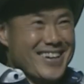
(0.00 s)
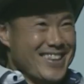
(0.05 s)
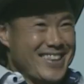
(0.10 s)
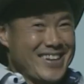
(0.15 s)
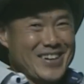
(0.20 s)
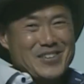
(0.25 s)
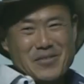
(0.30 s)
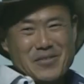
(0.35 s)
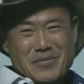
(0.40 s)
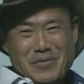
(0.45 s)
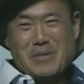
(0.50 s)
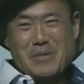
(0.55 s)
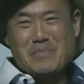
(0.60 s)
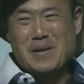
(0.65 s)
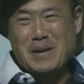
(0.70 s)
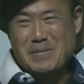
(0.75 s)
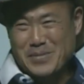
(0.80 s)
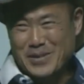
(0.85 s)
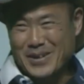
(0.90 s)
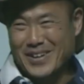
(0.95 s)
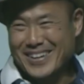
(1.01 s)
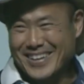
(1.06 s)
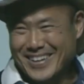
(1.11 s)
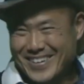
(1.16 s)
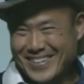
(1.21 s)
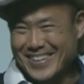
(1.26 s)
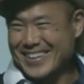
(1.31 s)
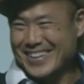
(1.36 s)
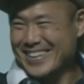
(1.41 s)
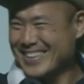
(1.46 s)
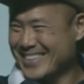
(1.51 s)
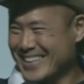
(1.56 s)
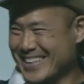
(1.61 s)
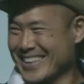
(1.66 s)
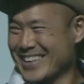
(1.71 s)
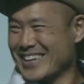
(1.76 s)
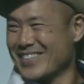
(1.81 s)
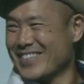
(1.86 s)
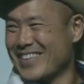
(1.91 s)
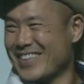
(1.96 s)
there are a few people here that, that
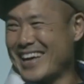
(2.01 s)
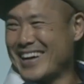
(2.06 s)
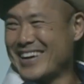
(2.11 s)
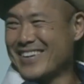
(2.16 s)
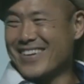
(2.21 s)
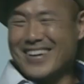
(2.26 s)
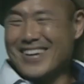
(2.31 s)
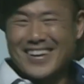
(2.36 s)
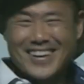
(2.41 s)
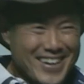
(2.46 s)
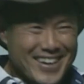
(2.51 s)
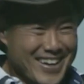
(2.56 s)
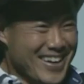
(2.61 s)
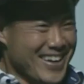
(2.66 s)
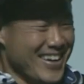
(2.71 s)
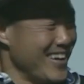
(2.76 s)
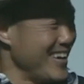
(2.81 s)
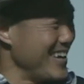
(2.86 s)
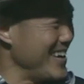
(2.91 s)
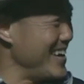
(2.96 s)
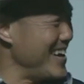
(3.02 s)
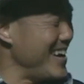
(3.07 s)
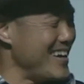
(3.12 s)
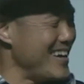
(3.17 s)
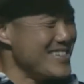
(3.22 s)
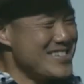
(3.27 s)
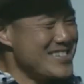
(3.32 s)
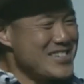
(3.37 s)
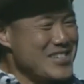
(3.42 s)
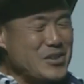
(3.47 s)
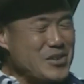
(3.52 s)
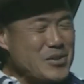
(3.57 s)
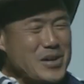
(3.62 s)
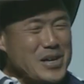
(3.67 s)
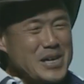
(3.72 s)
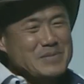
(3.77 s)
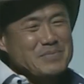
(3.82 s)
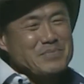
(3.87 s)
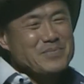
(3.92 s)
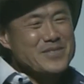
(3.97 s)
live that era. Yeah. And so,
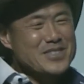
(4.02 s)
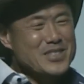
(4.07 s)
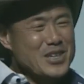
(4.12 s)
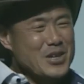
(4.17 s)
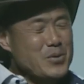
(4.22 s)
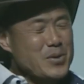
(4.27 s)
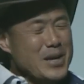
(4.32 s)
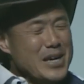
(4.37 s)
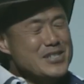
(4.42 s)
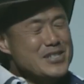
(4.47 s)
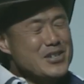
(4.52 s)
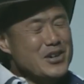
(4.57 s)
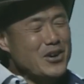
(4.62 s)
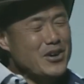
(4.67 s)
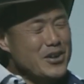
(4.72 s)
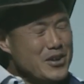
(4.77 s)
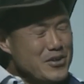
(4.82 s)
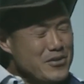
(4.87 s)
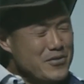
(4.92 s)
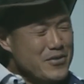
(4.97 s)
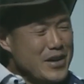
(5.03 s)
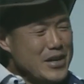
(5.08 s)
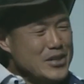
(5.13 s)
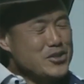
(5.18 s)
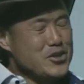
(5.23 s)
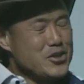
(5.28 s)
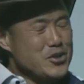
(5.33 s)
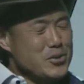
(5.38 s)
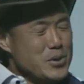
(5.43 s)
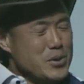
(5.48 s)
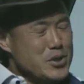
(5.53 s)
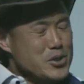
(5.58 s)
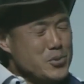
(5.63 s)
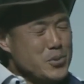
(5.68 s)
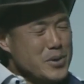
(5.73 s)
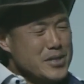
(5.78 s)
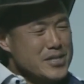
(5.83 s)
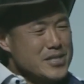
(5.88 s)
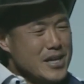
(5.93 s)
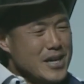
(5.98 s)
uh, so when I started Inventure, which
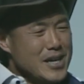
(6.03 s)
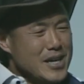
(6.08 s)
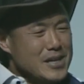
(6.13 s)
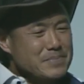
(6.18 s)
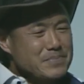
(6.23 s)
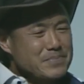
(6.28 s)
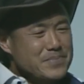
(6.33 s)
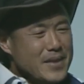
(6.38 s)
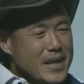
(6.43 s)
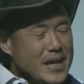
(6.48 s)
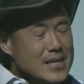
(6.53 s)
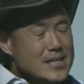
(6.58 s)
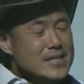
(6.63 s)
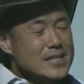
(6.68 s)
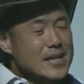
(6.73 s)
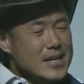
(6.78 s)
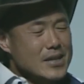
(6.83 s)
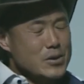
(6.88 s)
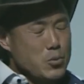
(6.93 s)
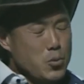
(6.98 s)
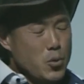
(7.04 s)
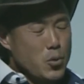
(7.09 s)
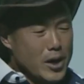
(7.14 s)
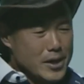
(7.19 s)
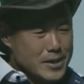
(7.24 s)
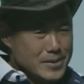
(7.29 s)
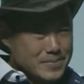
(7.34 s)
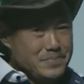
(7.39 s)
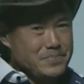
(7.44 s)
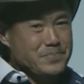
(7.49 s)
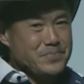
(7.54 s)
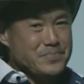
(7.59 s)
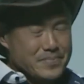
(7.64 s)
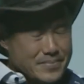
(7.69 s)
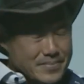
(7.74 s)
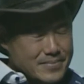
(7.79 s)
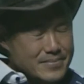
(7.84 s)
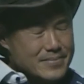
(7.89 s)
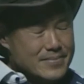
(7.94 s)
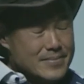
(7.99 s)
was uh, 1991,
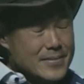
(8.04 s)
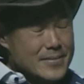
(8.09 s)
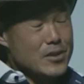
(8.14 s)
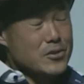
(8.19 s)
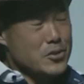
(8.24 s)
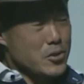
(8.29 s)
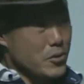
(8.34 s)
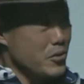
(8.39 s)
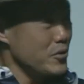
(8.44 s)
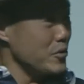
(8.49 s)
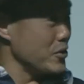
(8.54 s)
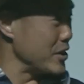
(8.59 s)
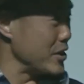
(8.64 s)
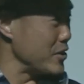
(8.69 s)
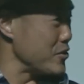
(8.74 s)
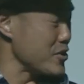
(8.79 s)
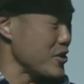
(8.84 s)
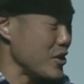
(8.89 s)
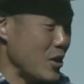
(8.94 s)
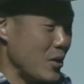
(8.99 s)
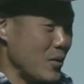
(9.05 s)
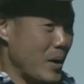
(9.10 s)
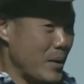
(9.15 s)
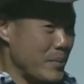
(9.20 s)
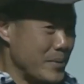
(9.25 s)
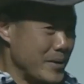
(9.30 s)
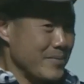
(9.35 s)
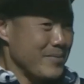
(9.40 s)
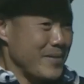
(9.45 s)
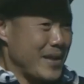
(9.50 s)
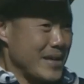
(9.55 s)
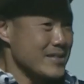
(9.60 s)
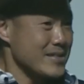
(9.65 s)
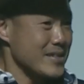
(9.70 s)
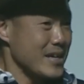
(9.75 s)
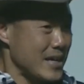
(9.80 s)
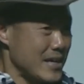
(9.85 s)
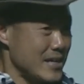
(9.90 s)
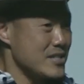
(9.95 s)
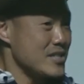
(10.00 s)
so 30 years ago, I mean, wow. that's
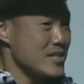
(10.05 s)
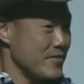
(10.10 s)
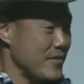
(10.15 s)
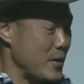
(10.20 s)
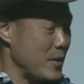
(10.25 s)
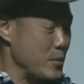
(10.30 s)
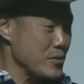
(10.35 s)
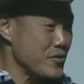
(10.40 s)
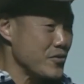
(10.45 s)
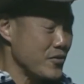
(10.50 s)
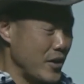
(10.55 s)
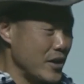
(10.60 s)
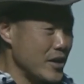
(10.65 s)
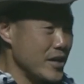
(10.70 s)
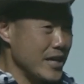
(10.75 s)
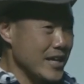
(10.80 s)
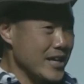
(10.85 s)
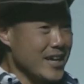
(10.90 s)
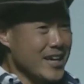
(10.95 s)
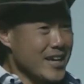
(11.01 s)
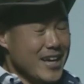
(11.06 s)
the kind of stuff I was funding.